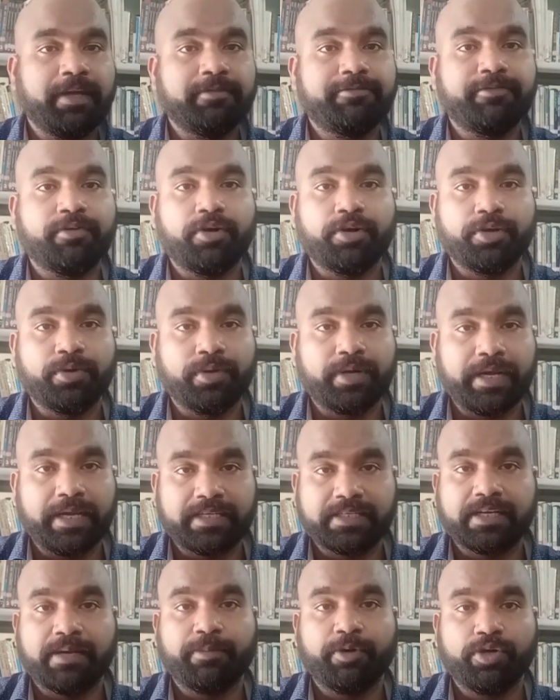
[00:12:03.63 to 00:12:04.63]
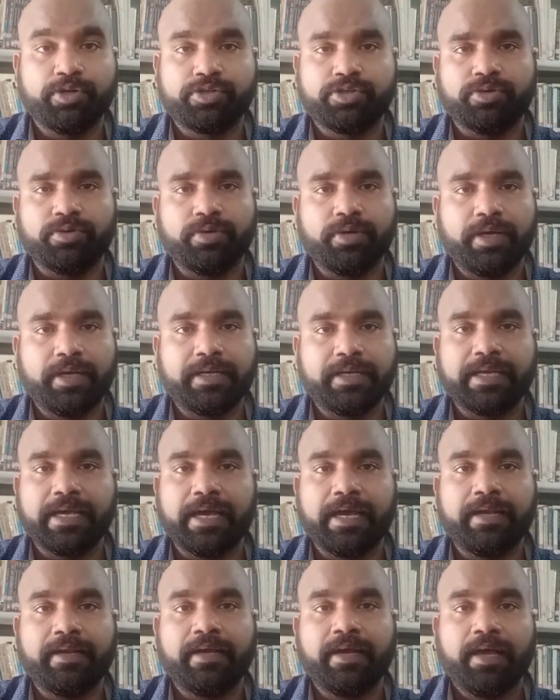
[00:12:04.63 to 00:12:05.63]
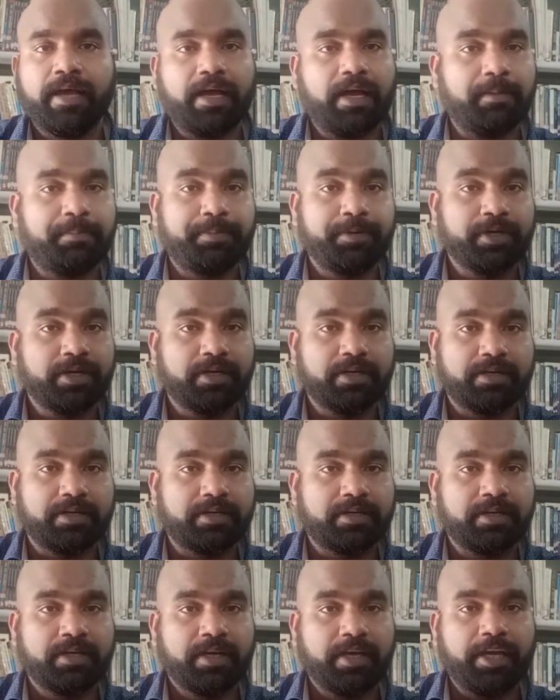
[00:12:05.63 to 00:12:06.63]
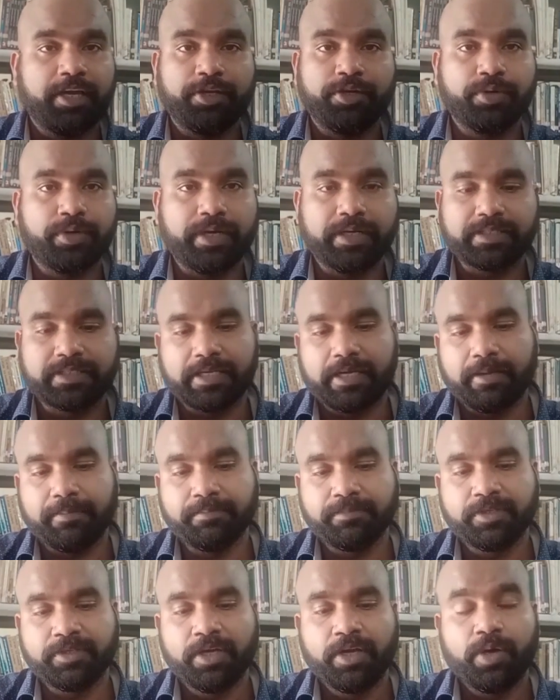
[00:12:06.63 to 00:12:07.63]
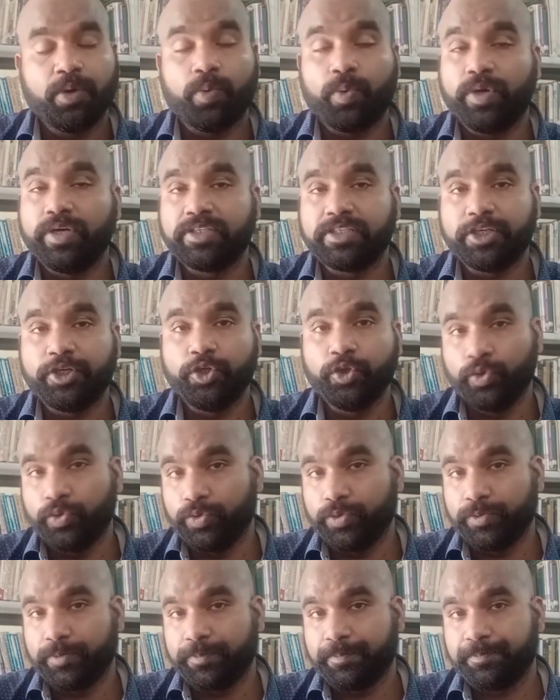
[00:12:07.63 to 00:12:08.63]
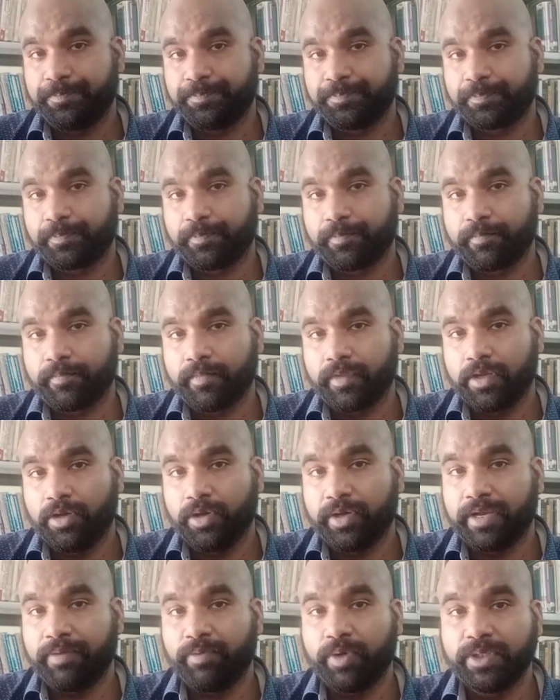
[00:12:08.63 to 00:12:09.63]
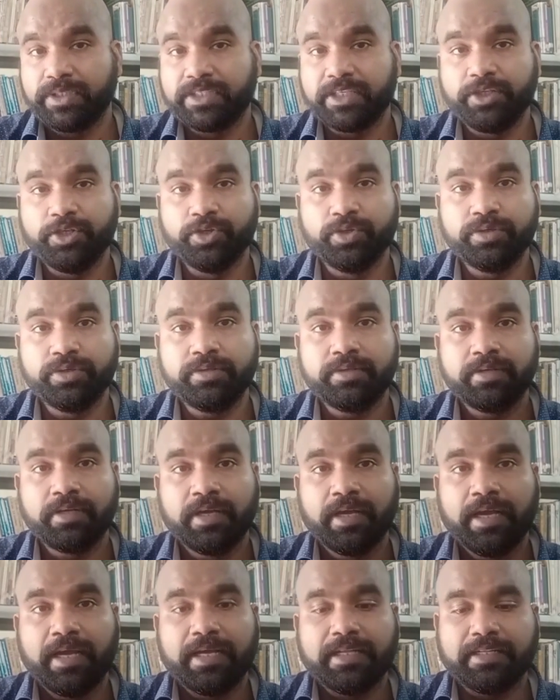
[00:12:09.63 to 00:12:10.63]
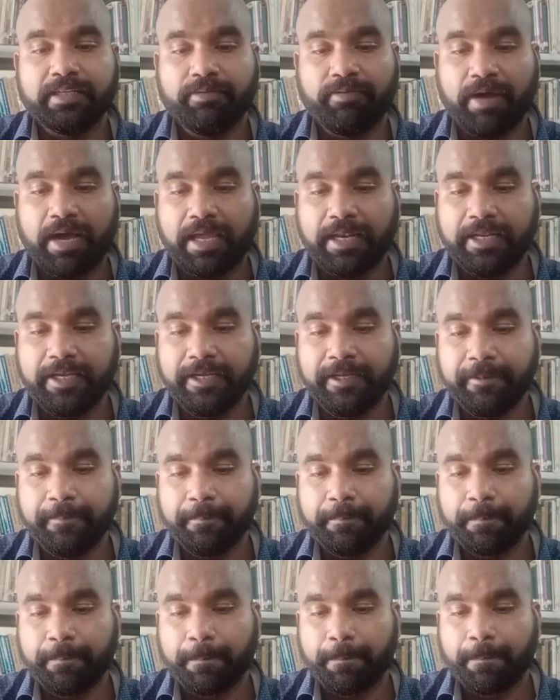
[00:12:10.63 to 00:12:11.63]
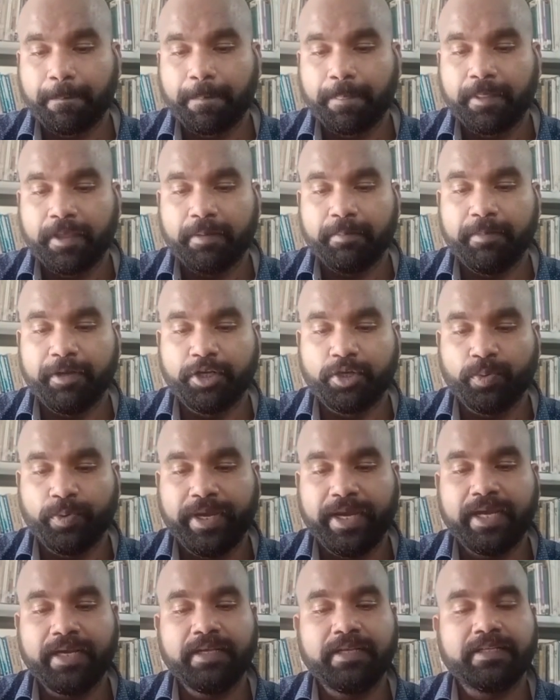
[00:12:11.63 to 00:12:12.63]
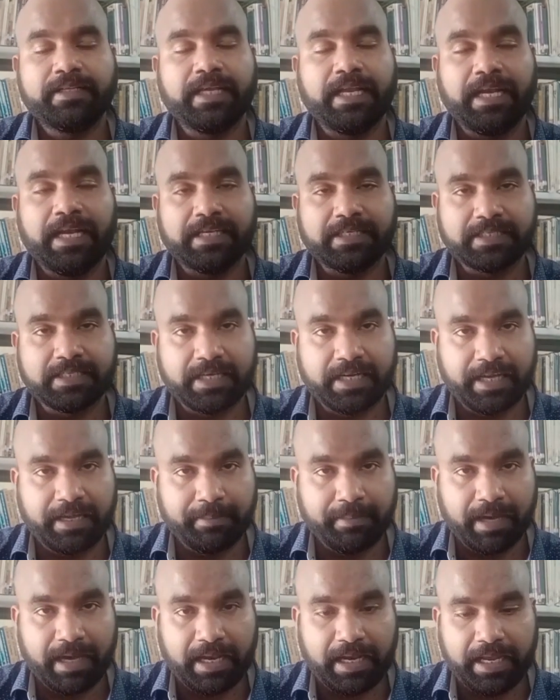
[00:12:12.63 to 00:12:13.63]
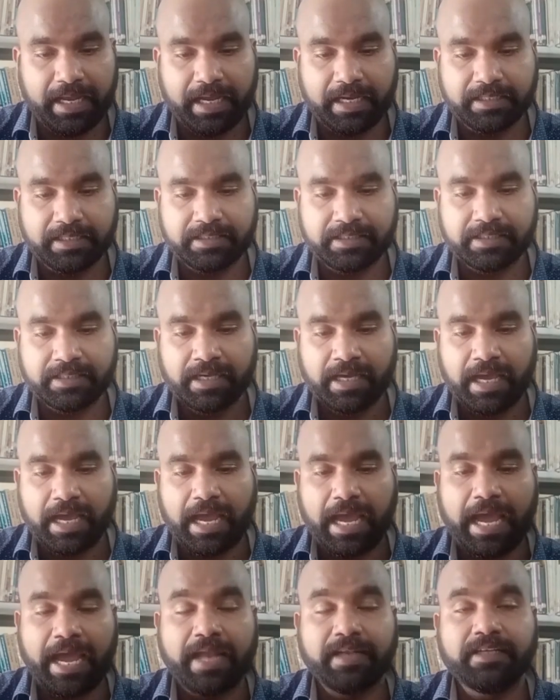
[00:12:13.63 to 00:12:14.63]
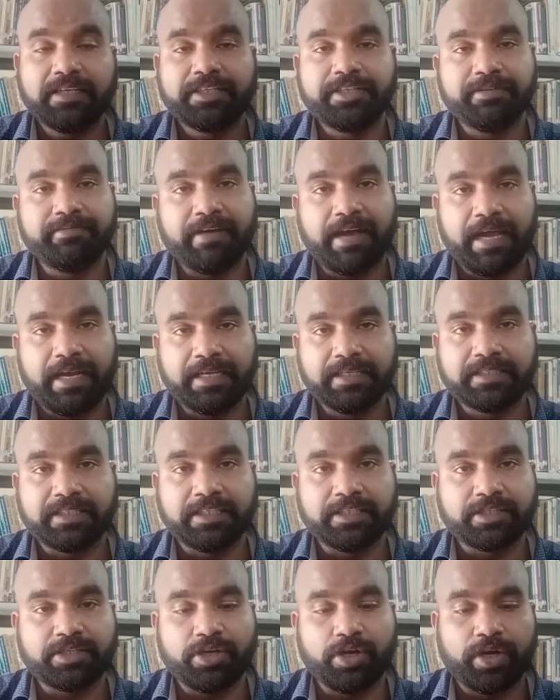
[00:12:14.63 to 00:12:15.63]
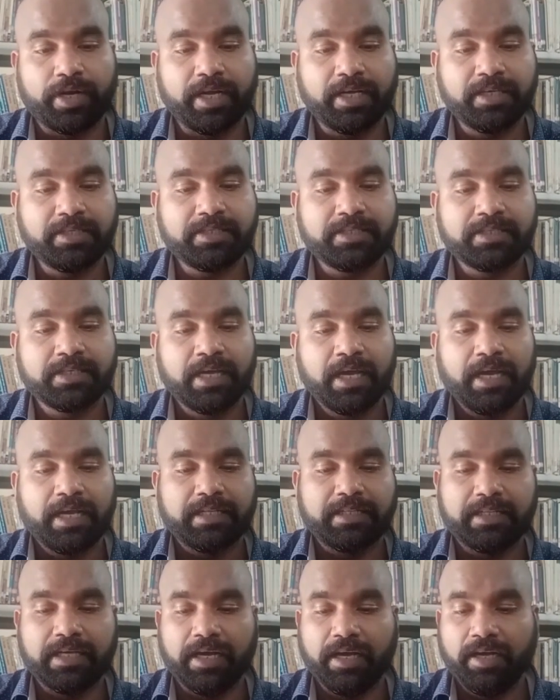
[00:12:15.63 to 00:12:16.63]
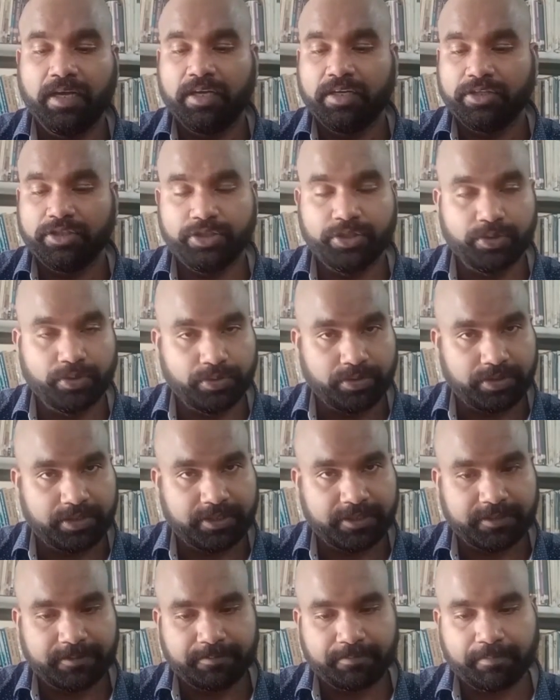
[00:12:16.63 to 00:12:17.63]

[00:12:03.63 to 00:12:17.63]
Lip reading: for your exam also. It can appear in your exam. What is a dune? Okay, what is a dune? The valley between the Lesser Himalayas and the Shivaliks is known as the dunes.